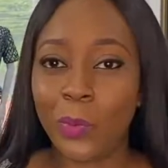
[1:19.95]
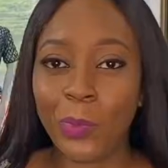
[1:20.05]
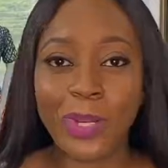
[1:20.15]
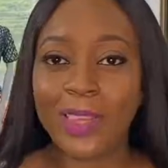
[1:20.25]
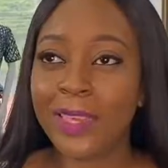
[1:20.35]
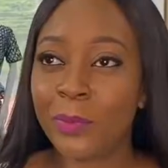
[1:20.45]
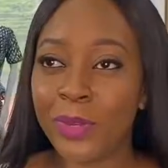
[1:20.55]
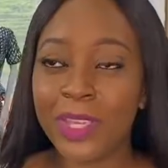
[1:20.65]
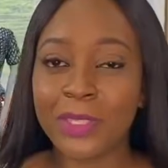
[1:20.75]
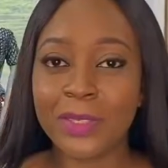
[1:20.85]
What are they
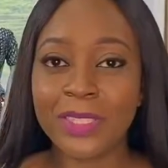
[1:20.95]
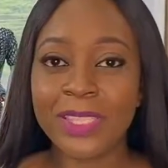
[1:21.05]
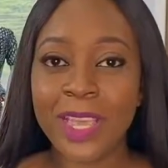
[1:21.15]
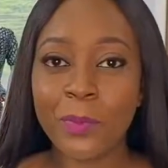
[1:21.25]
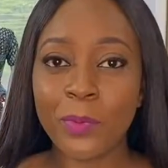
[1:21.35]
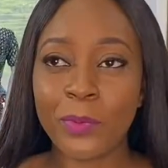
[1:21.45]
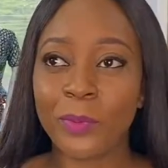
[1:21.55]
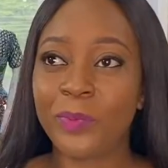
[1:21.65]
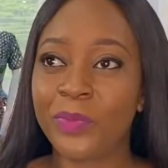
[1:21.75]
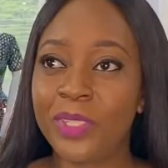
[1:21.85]
bringing to the table?
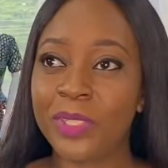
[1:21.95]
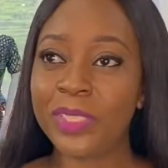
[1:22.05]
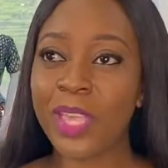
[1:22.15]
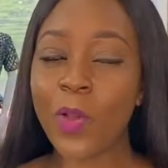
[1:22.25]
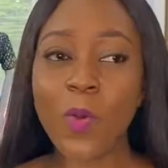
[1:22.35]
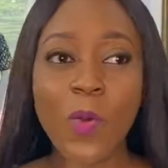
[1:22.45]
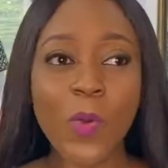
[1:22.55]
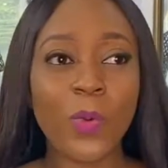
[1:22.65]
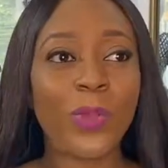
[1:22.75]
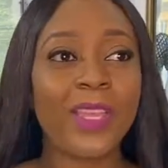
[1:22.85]
They say,
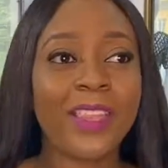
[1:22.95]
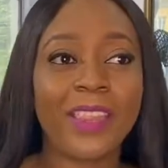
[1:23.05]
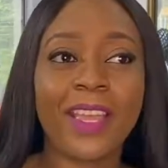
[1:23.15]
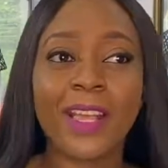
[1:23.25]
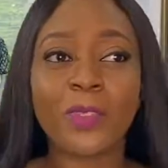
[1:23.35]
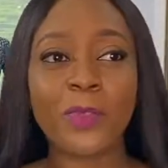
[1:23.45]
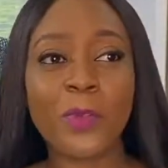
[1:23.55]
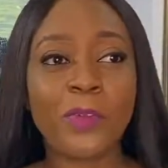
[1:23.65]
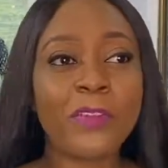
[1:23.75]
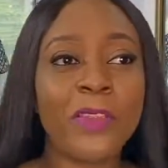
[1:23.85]
oh, they can
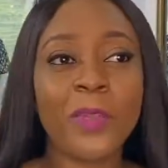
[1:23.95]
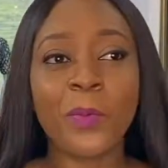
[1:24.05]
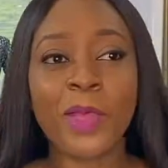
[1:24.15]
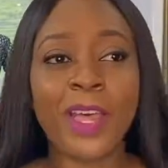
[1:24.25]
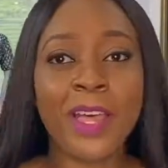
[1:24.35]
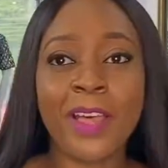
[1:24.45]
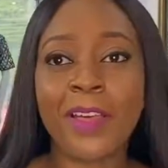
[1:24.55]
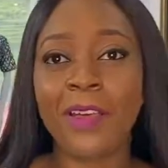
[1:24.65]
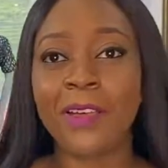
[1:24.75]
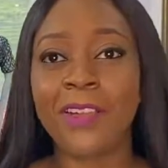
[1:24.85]
sew very
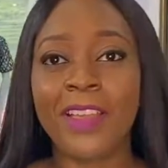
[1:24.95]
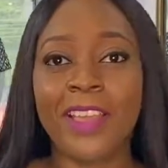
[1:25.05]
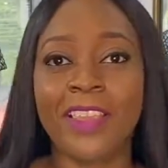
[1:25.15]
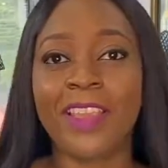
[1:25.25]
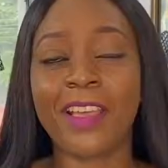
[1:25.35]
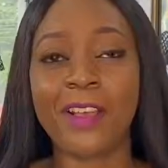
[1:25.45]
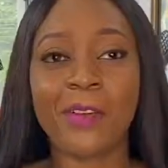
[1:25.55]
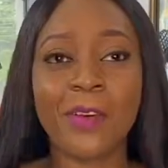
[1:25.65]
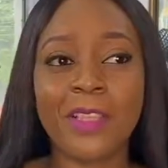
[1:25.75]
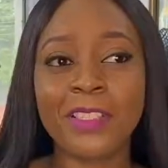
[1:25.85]
well, they can
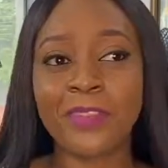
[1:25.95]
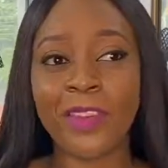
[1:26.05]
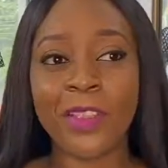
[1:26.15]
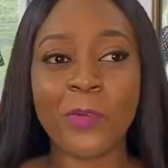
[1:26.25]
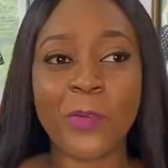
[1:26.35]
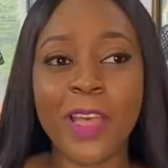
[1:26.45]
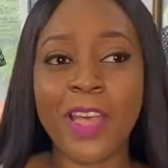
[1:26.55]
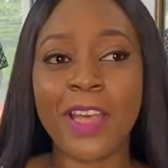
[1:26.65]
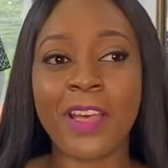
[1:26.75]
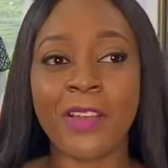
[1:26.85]
cut very
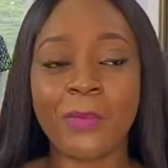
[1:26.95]
well.